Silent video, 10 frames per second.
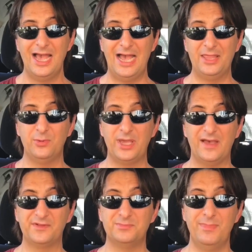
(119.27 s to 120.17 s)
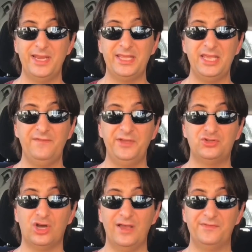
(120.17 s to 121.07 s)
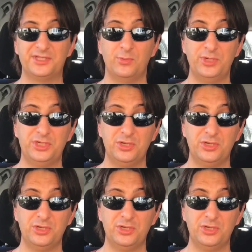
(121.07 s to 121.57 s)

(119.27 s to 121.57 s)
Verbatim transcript: and that we have as many E V drivers that we